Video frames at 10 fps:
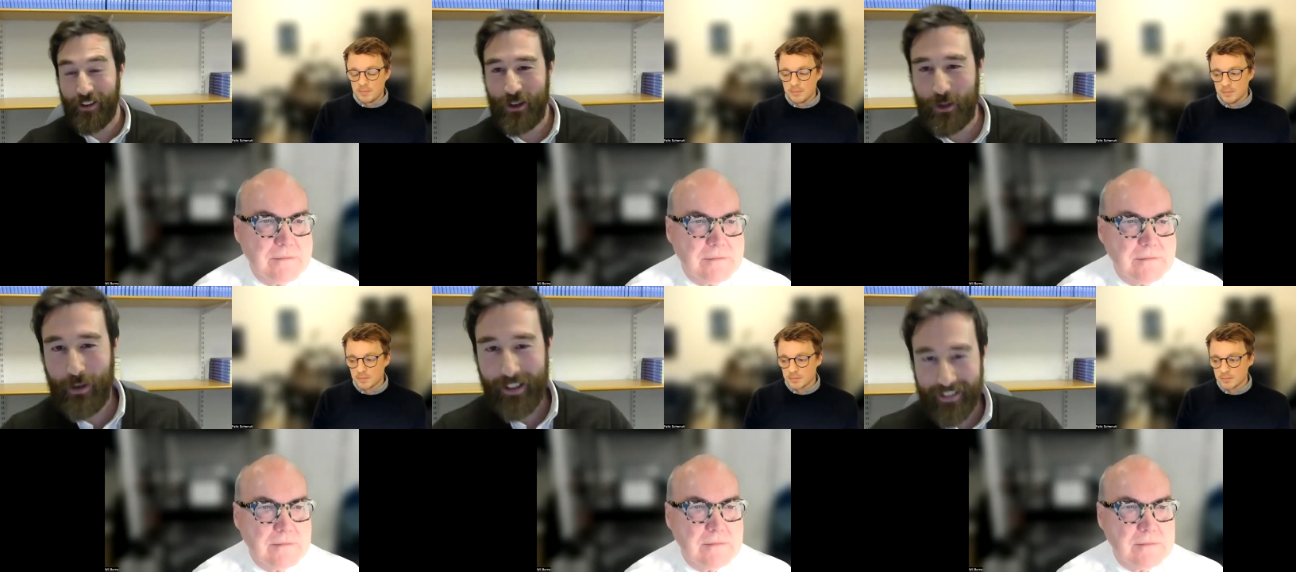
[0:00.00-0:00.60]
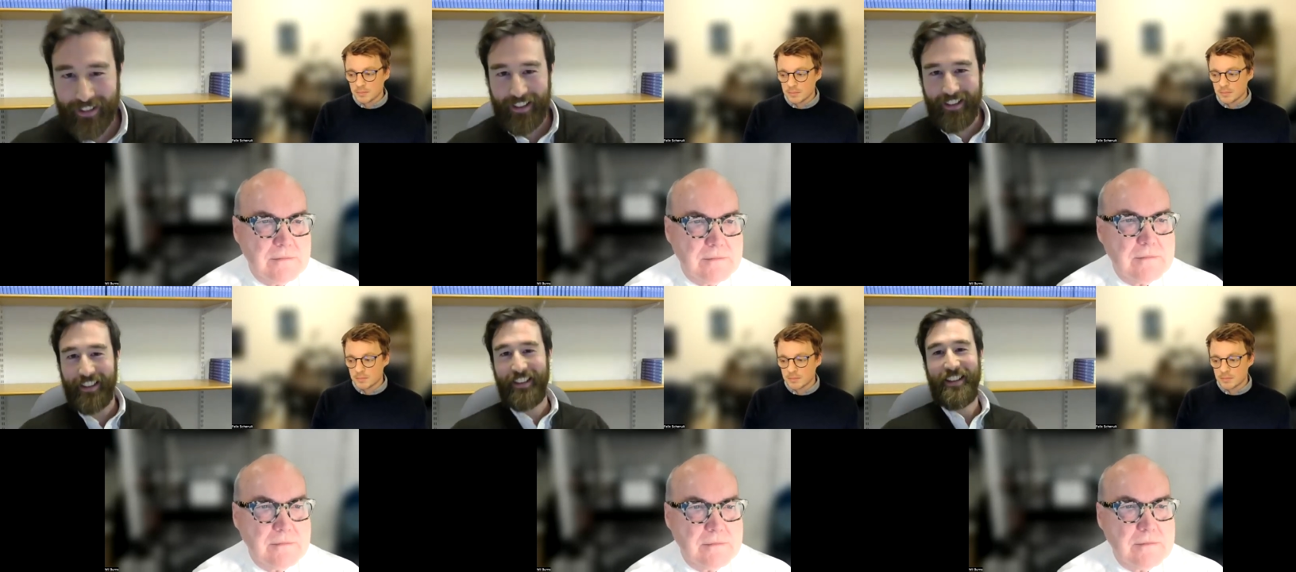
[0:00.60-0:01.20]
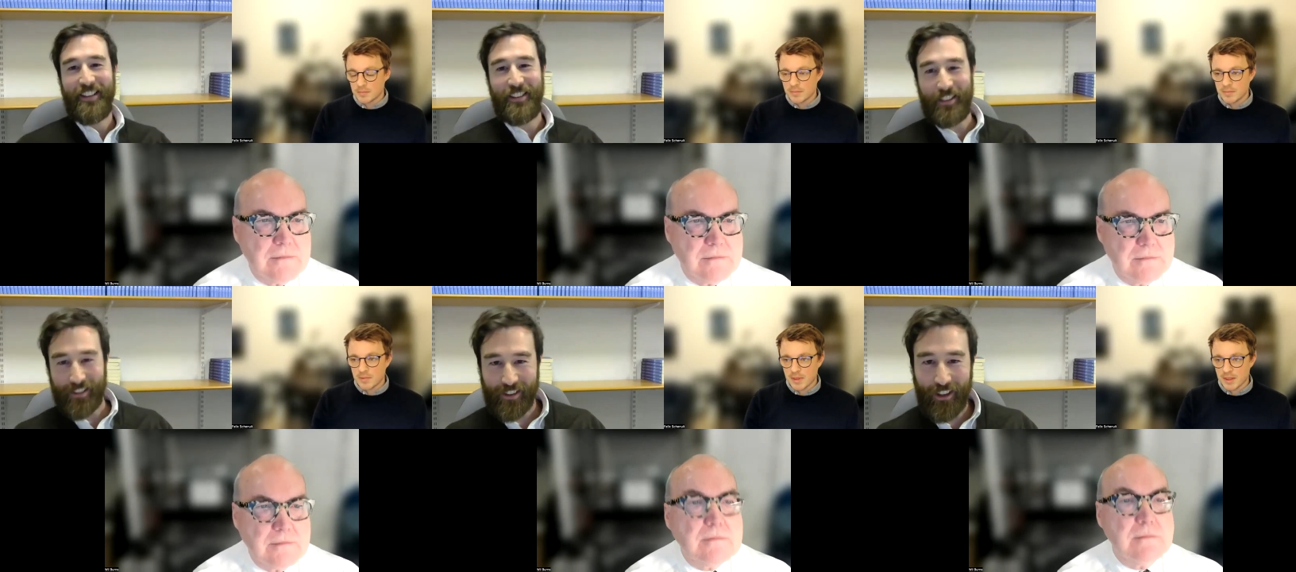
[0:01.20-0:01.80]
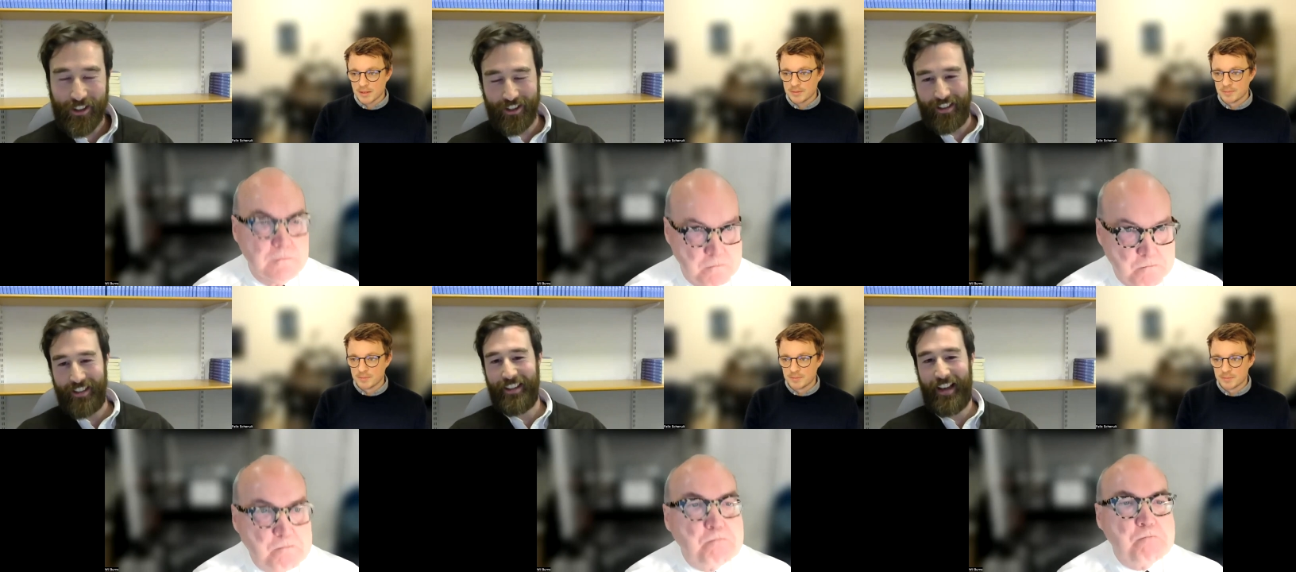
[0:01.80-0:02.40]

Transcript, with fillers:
Speaker 1: fungibility discussion.